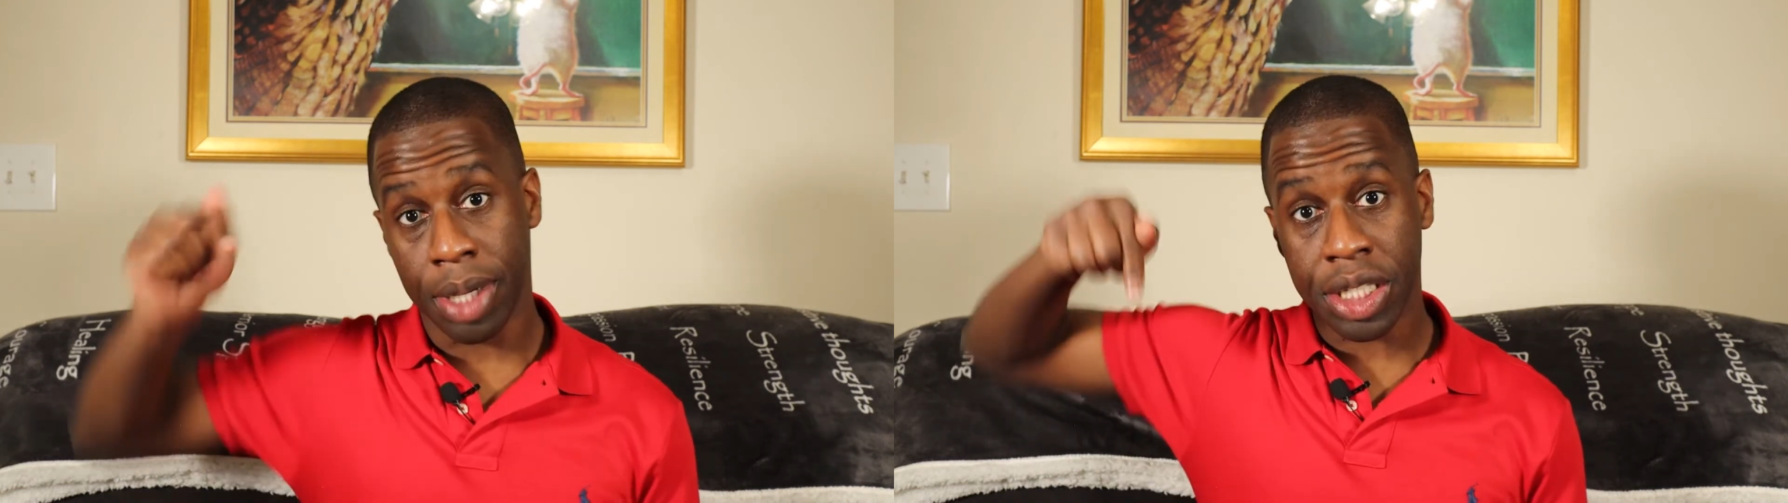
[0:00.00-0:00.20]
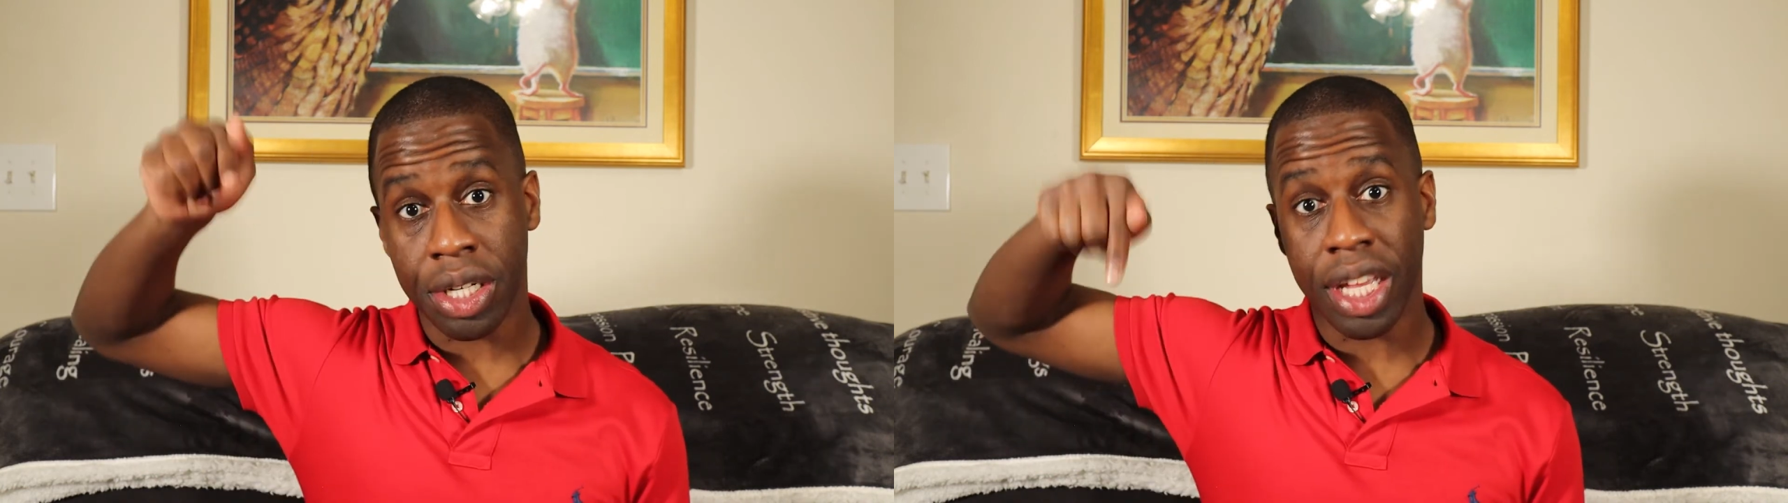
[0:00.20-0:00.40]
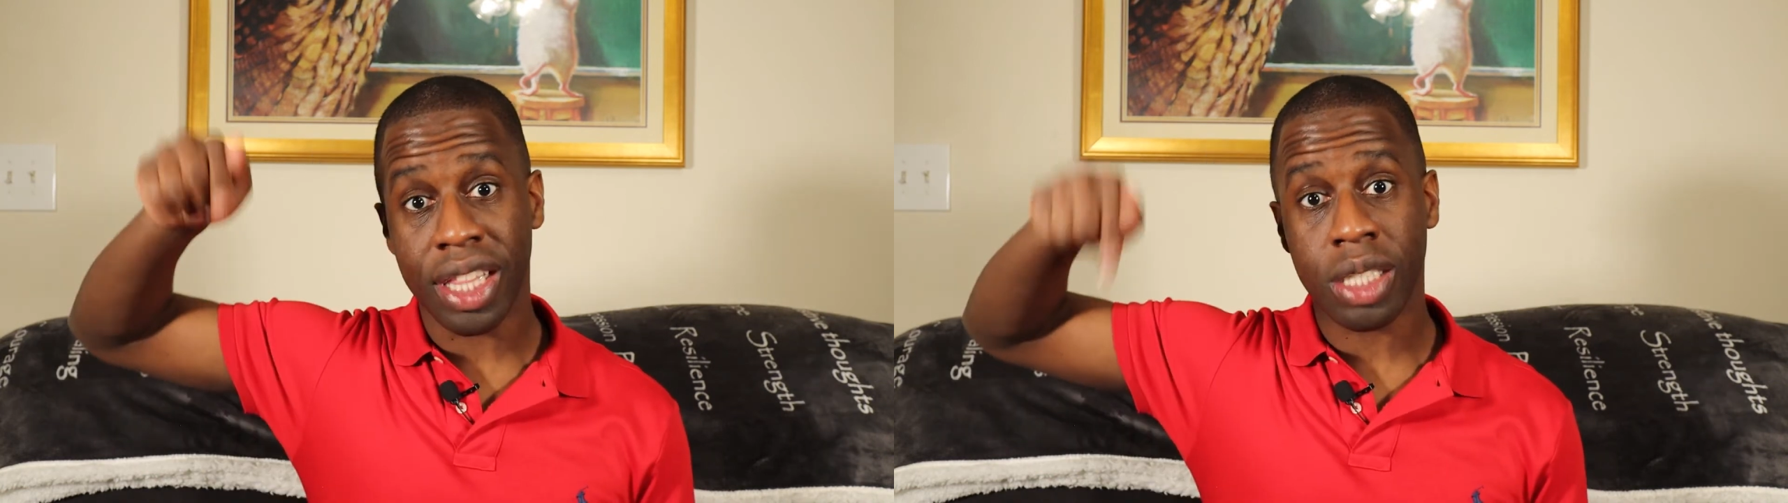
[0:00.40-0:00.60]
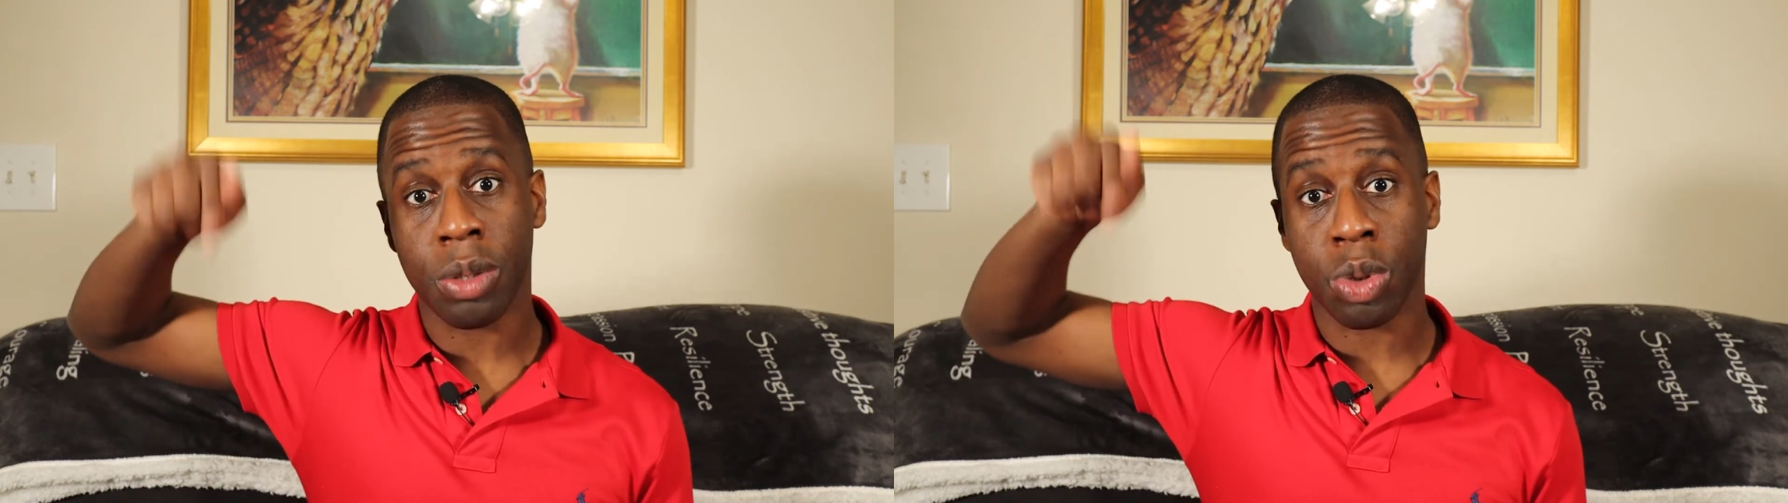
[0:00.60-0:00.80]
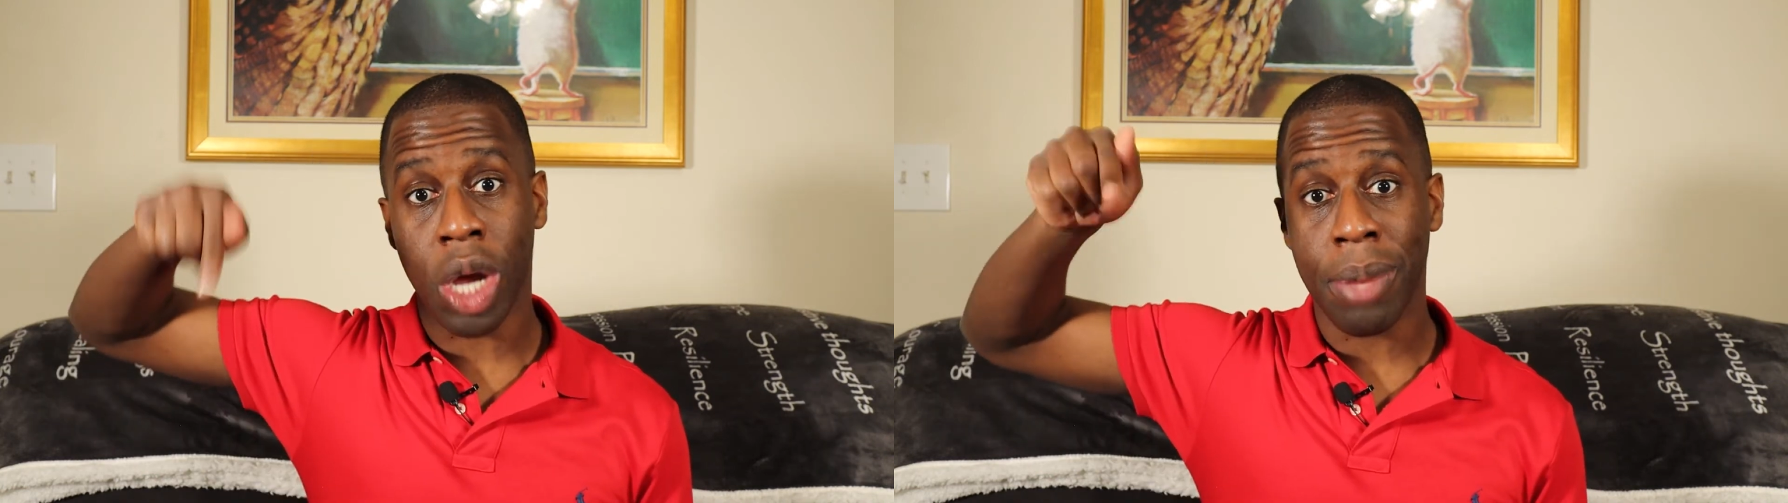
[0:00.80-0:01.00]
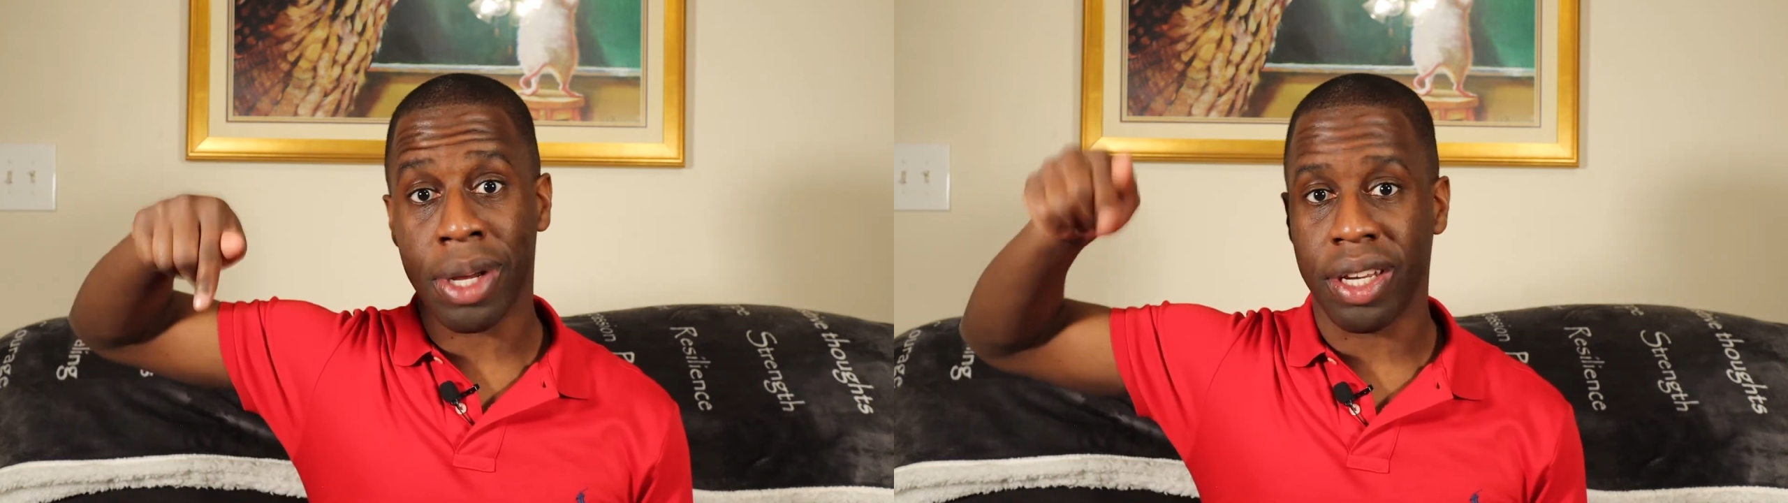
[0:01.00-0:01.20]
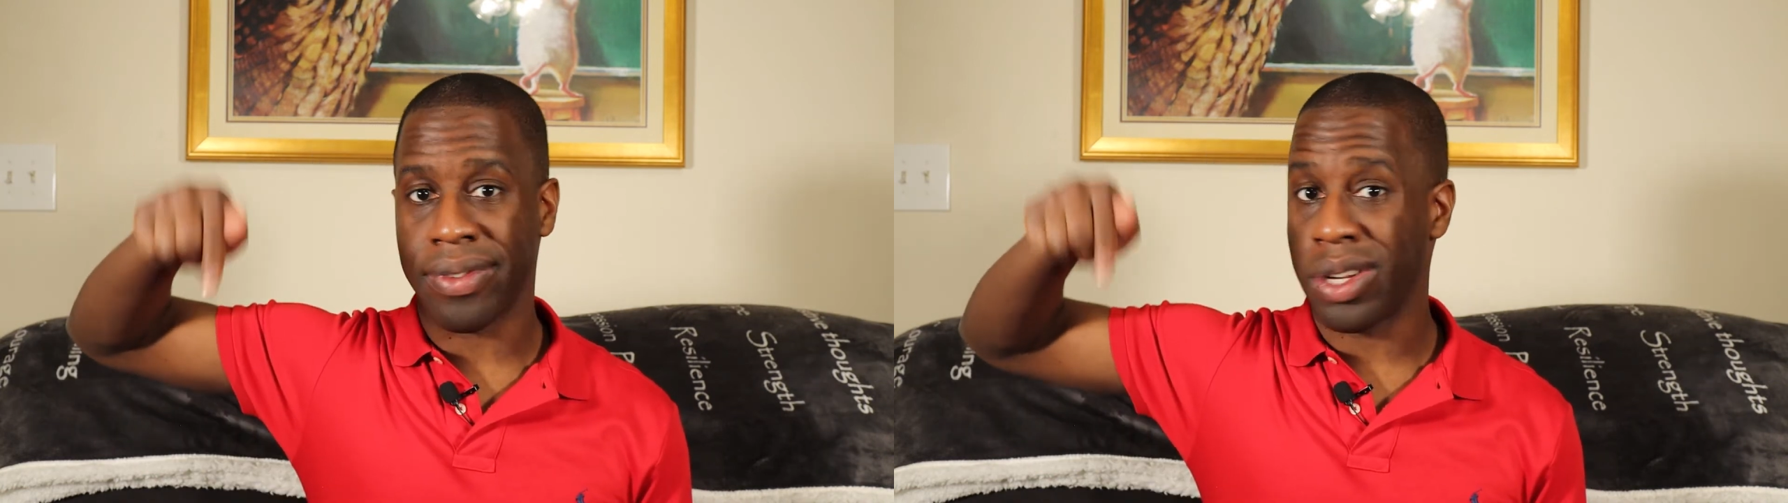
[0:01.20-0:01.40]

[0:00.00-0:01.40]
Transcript: make sure to hit that subscribe button